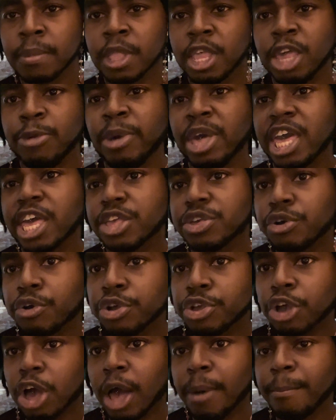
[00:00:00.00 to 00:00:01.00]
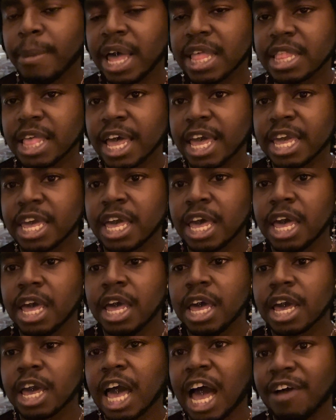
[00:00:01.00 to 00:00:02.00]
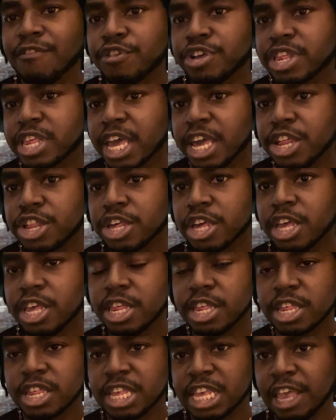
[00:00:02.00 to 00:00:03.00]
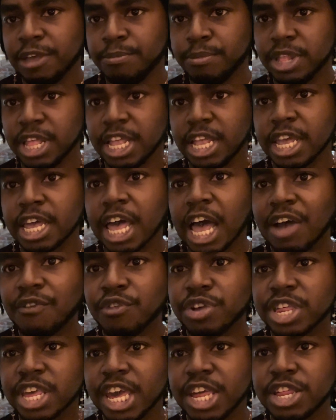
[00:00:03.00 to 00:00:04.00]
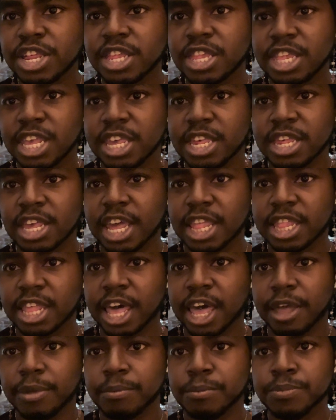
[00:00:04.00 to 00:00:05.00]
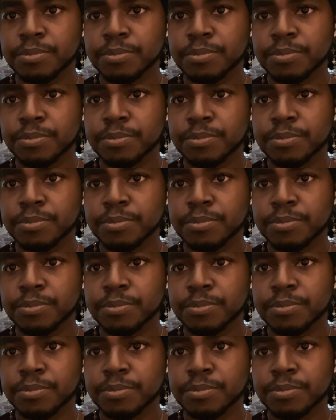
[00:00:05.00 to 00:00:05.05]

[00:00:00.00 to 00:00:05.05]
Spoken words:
You make it turned on by like conversations, stimulating conversations, things like that.